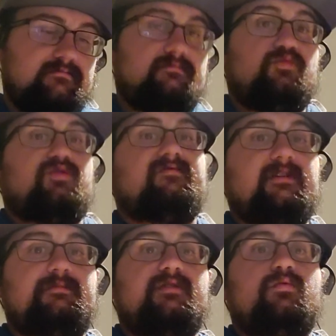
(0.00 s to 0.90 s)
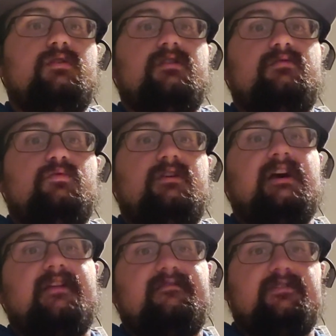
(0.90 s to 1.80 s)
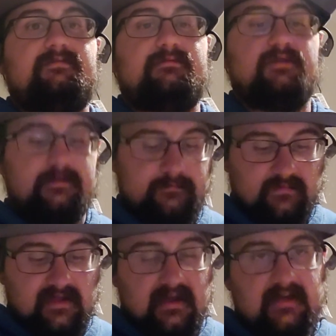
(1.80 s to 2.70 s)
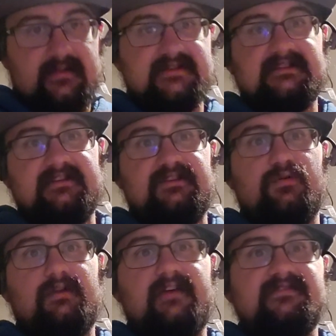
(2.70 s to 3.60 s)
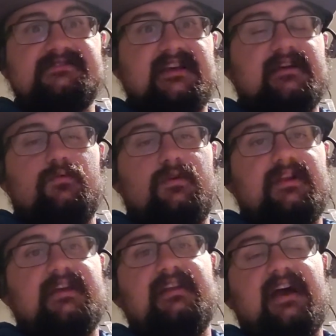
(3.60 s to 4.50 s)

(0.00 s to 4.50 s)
One flippy, one non-flippy, but this I don't have a second one in.